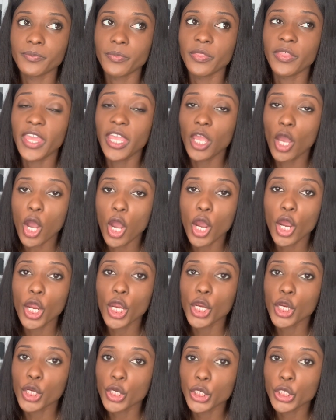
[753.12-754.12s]
they
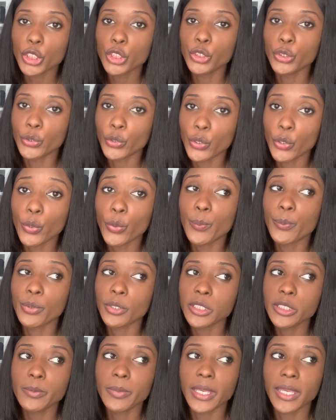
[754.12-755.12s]
are, you know,
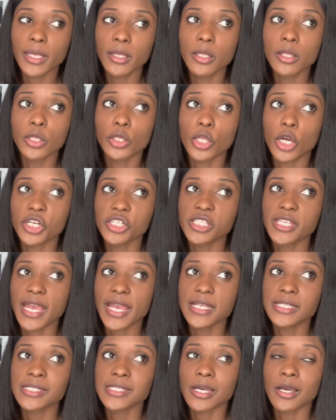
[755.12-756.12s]
pretty big, large
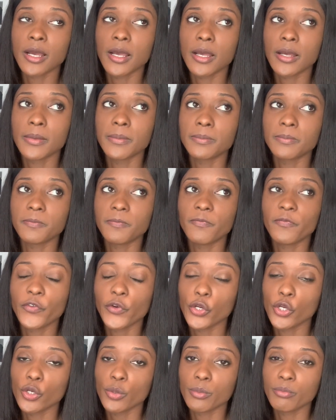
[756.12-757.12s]
size
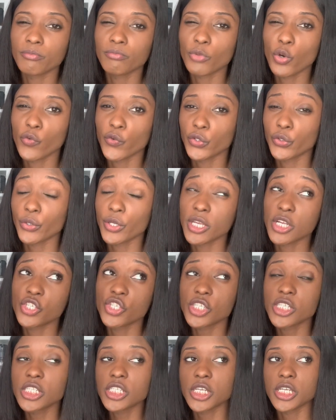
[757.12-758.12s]
firm, over
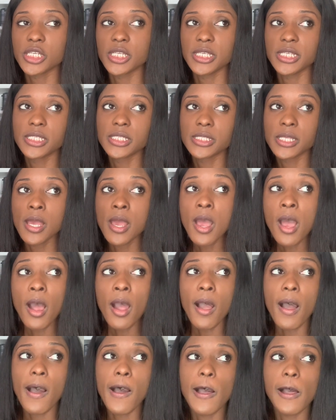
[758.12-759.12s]
300 attorneys.
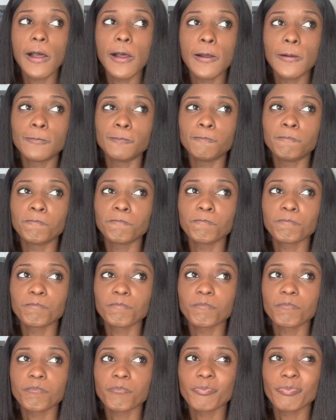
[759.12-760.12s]

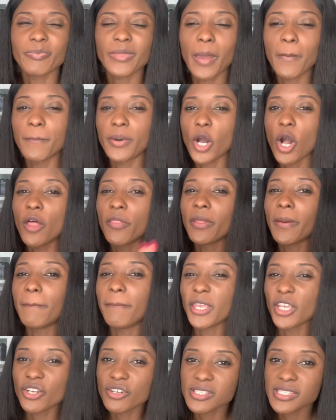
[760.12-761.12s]
But on the
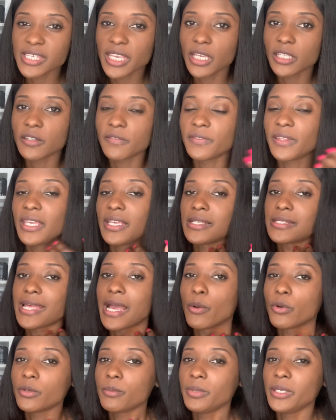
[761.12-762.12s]
bigger scale of things,
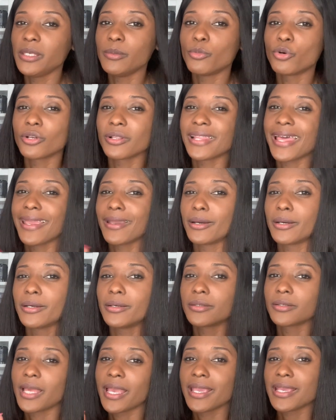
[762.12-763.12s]
that would be more like
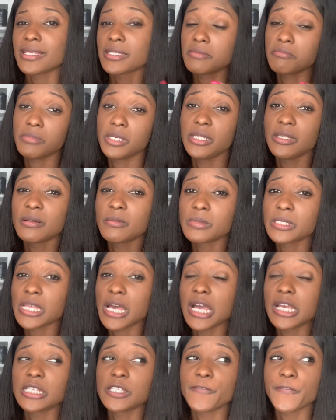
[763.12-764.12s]
a, I guess,
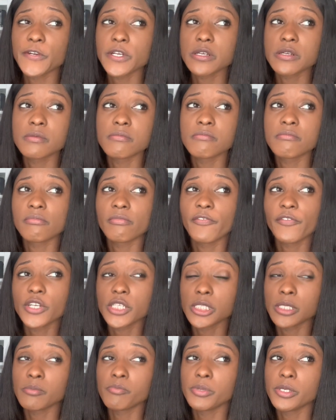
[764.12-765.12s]
medium-sized firm for
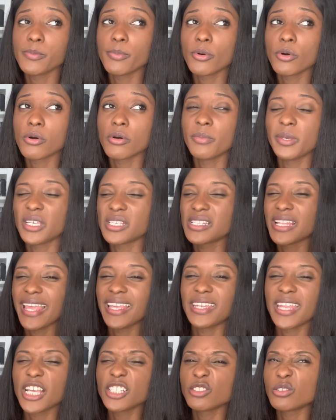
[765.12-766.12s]
some people, because
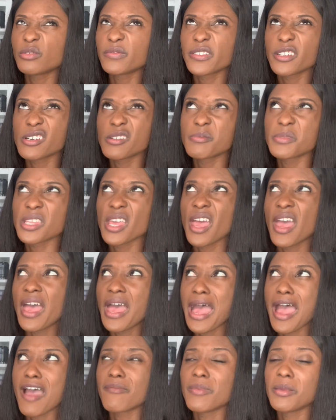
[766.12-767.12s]
like national firms
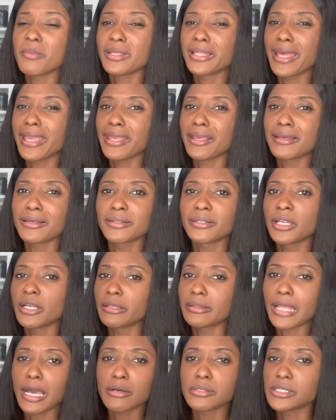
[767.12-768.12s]
have maybe like
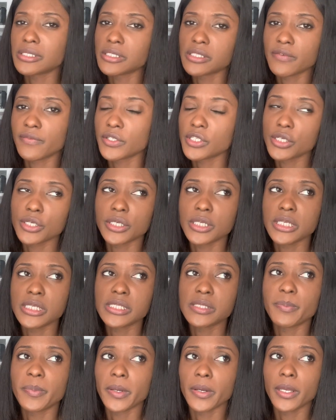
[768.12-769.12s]
thousands of
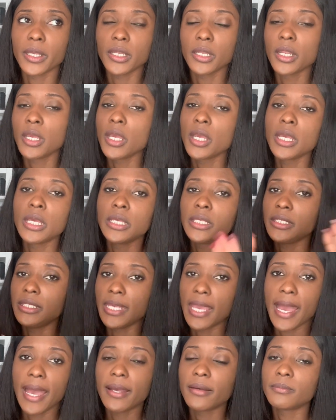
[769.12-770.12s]
attorneys, but
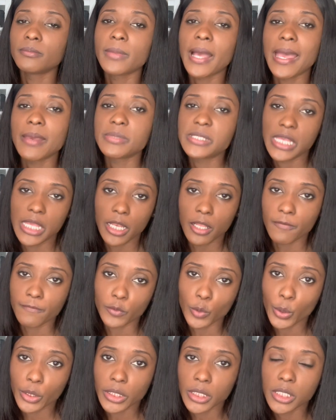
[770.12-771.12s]
yeah, I'm staying in
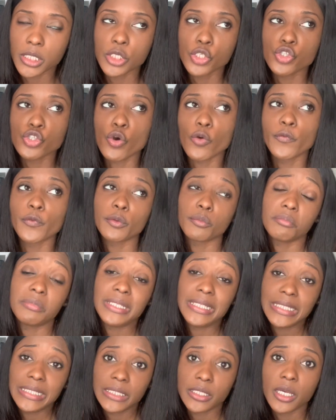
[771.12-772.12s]
Florida. So for
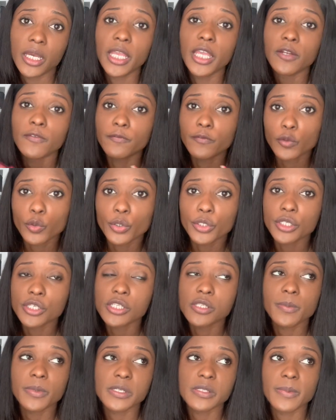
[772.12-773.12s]
me, in
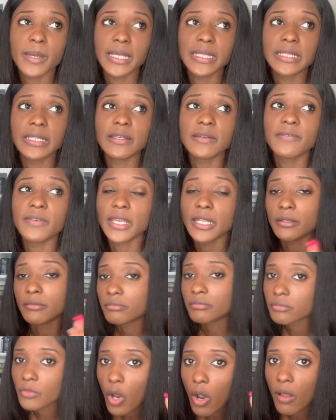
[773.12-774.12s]
Florida's perspective
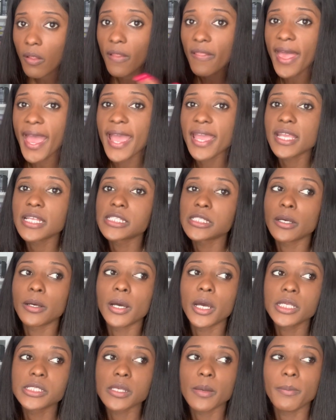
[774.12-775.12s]
and all of that, it's
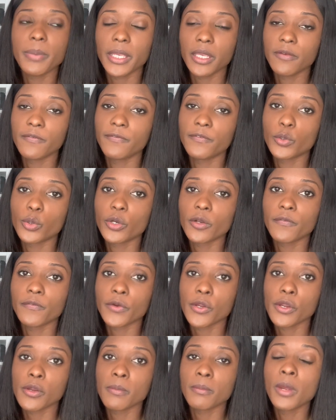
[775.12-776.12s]
a big Florida
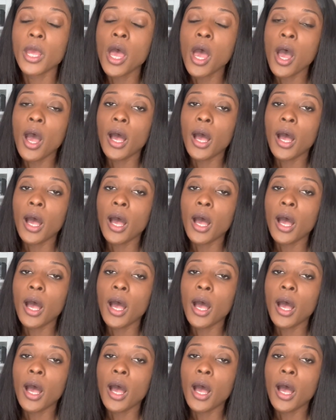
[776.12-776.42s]
firm.